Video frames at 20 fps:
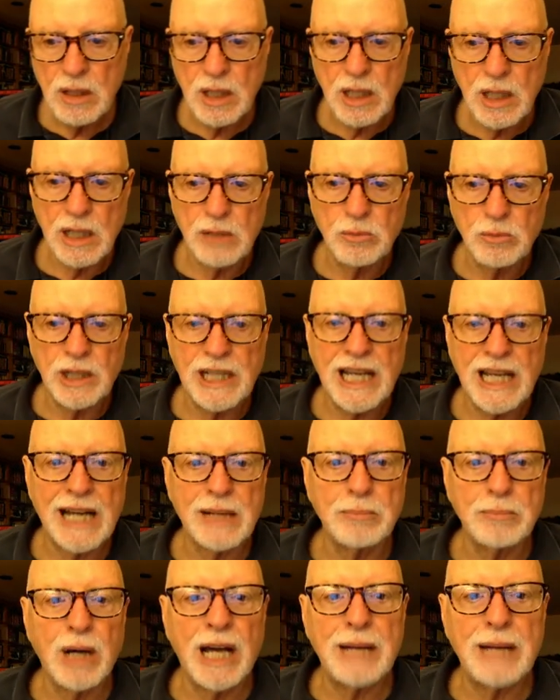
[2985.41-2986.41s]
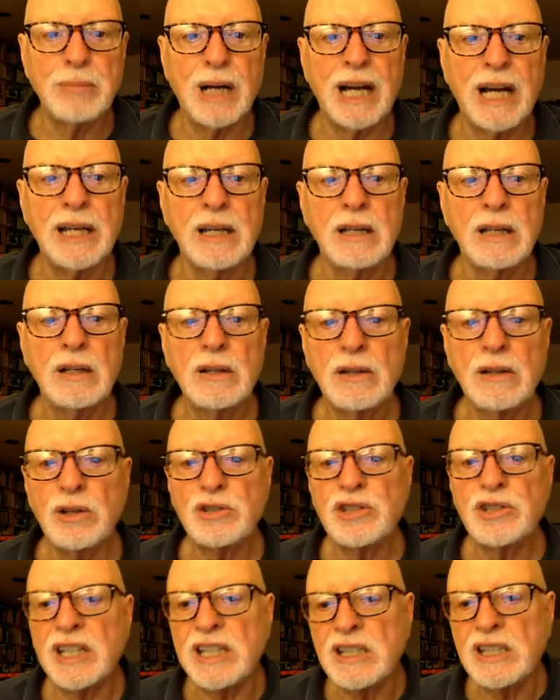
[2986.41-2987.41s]
And what he had in mind by
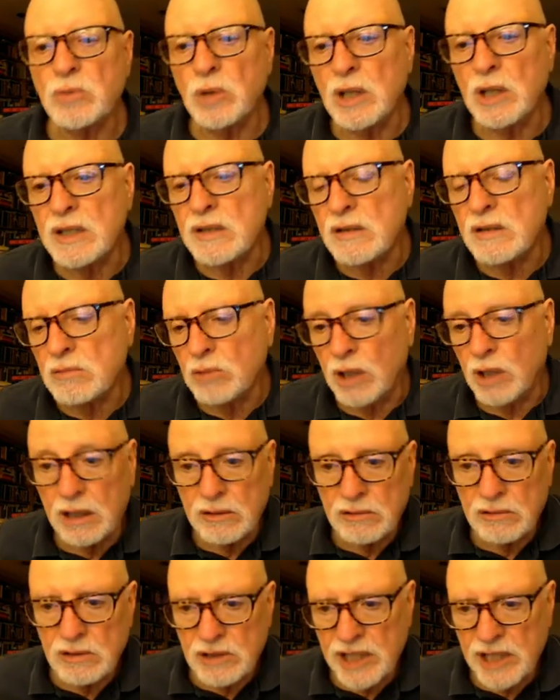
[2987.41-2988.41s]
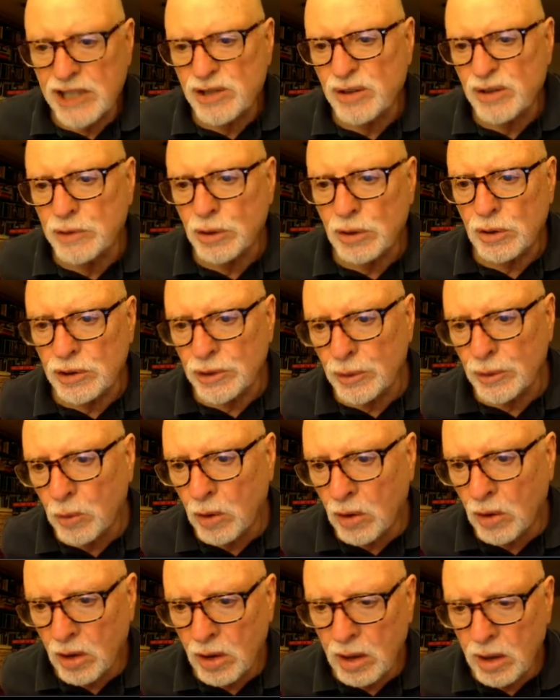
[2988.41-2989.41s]
those things was, well, danger of nuclear
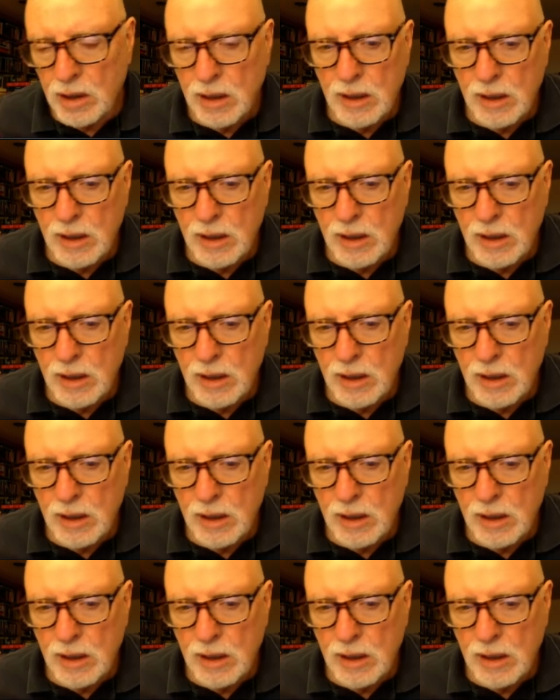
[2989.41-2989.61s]
war,